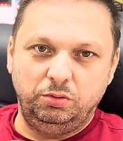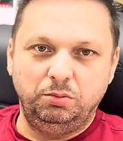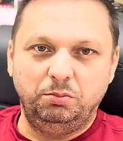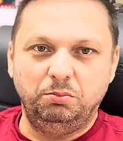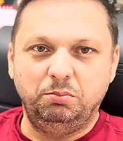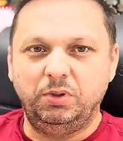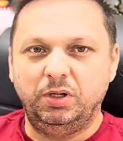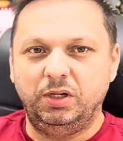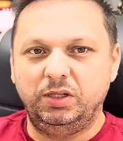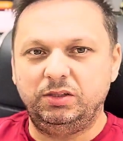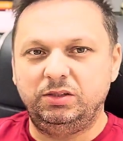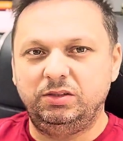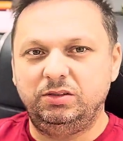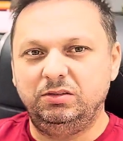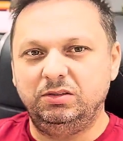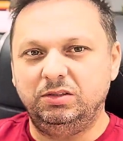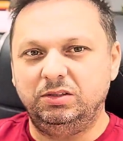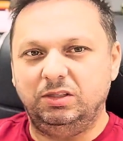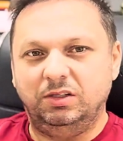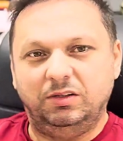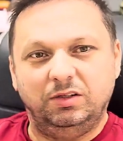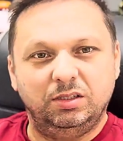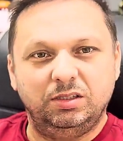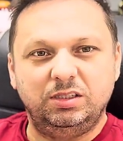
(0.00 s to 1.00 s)
But
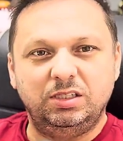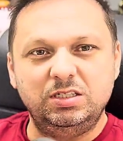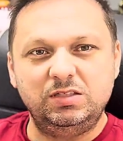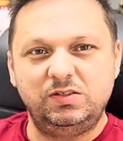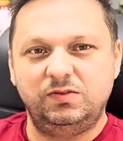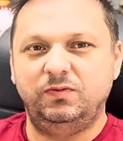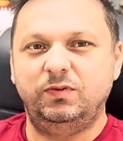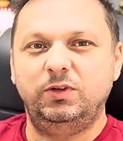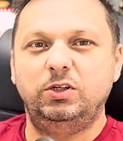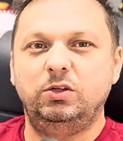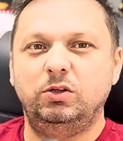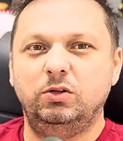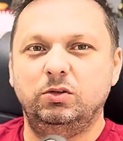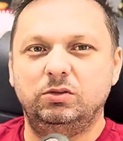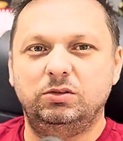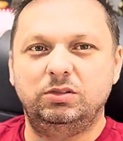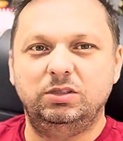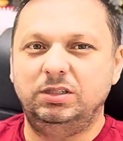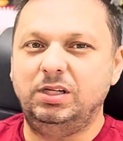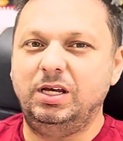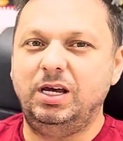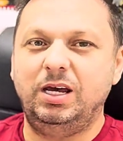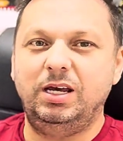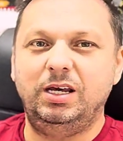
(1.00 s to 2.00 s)
this video
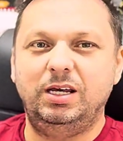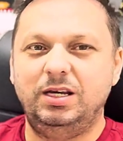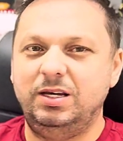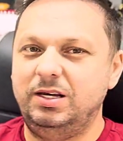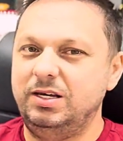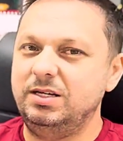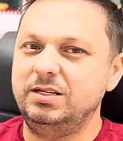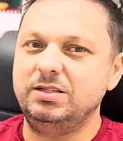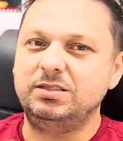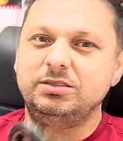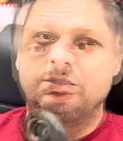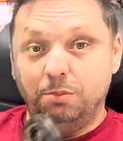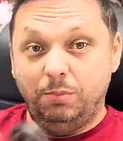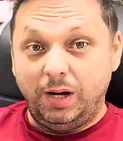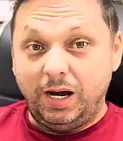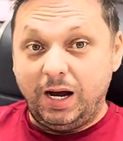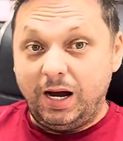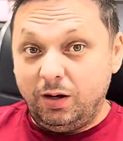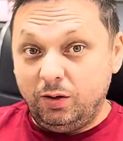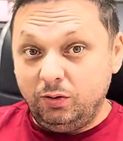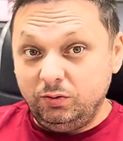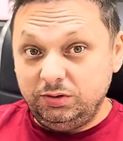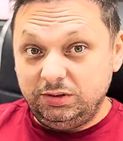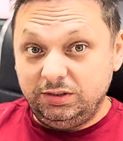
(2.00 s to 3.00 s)
today is
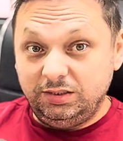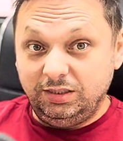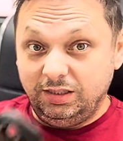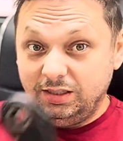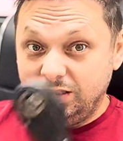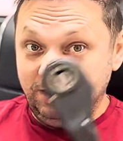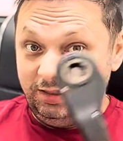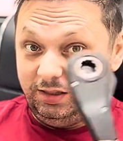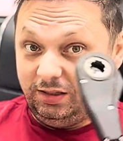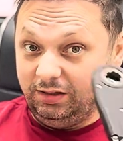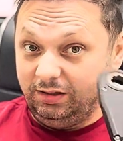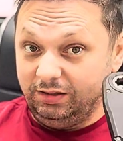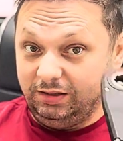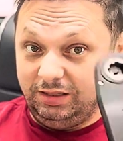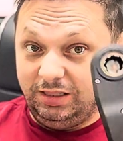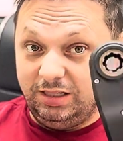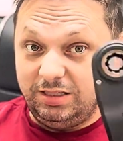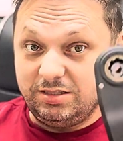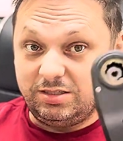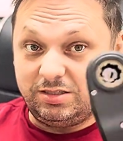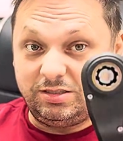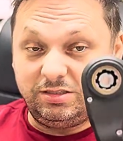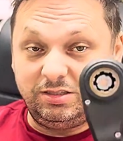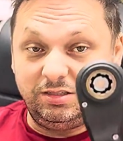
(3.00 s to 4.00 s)
about
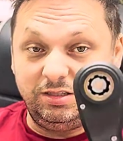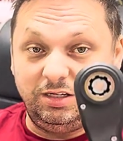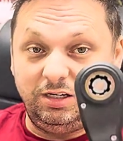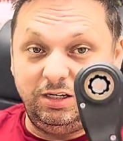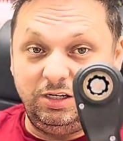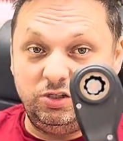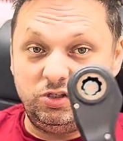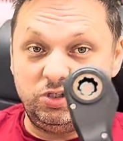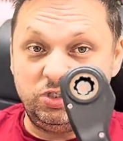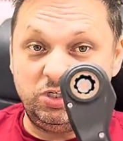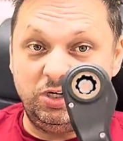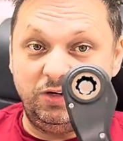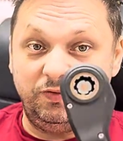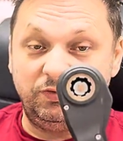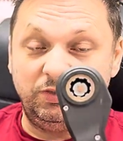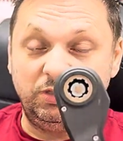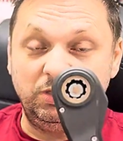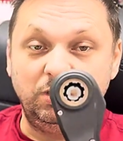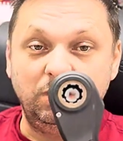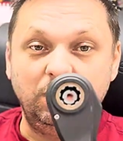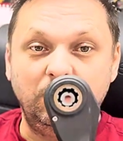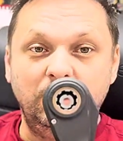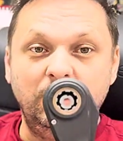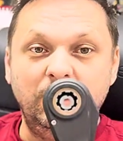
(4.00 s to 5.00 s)
this
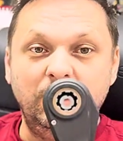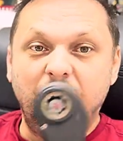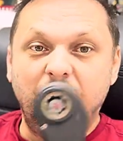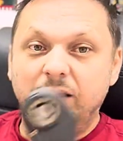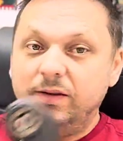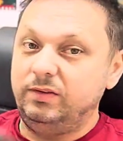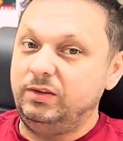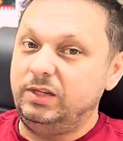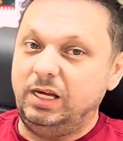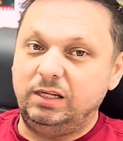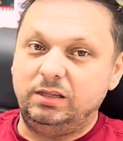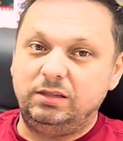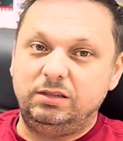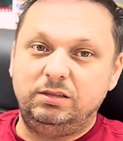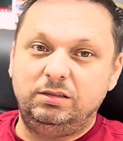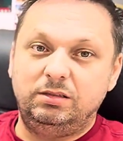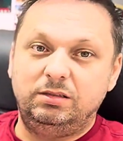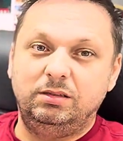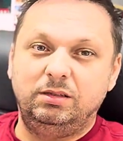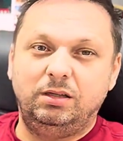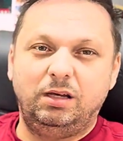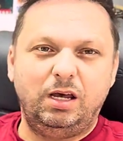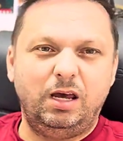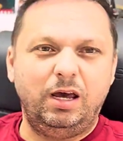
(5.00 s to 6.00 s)
e-shifter that
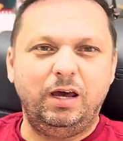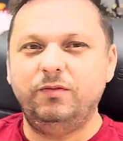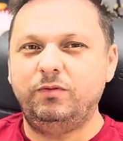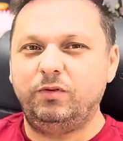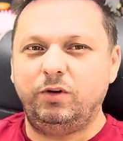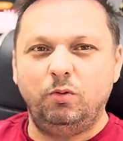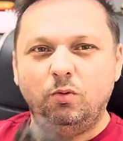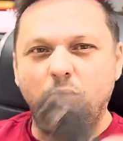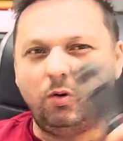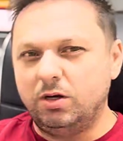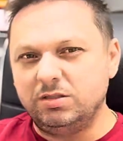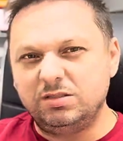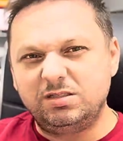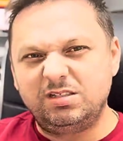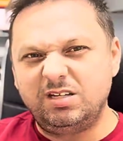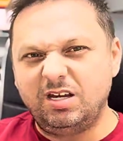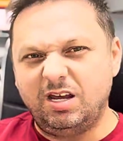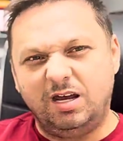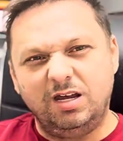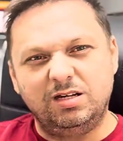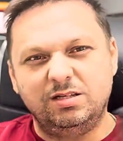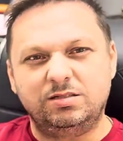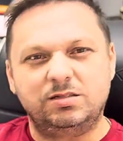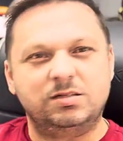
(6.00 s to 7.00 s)
everyone
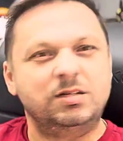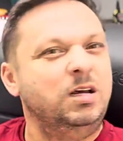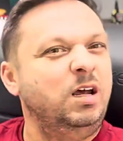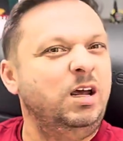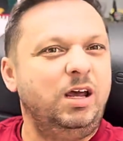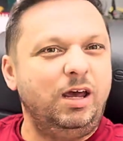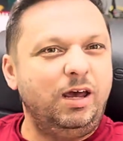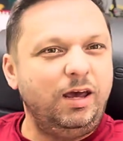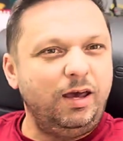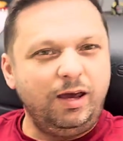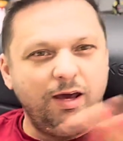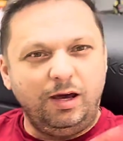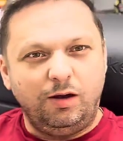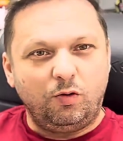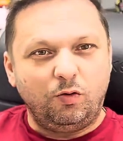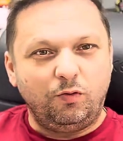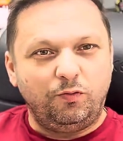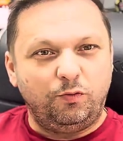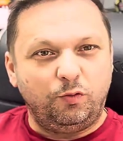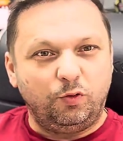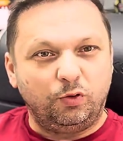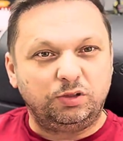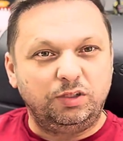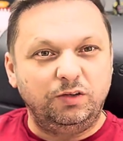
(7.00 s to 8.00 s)
says error
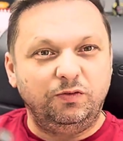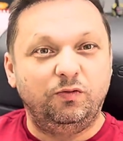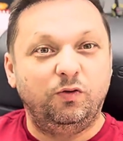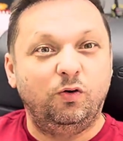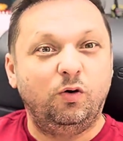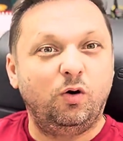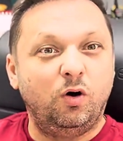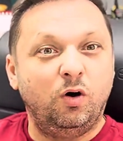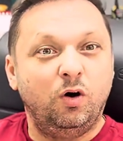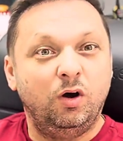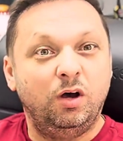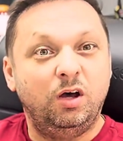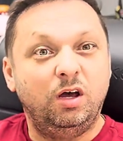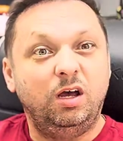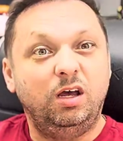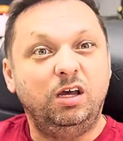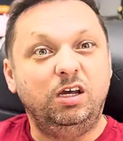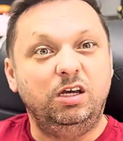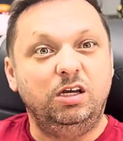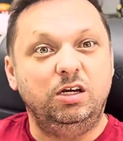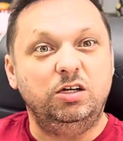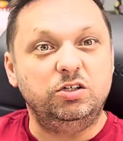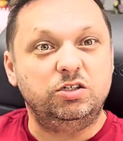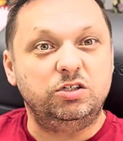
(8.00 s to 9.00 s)
44
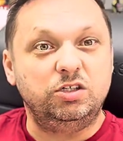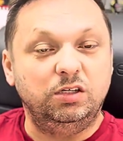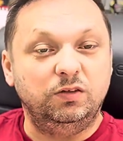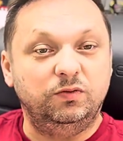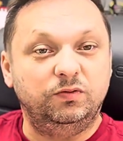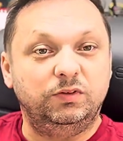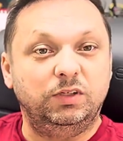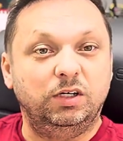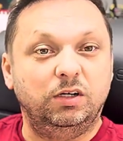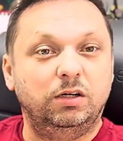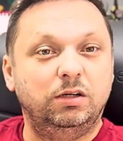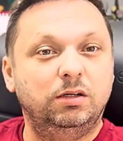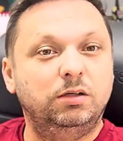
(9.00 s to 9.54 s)
e-shifter.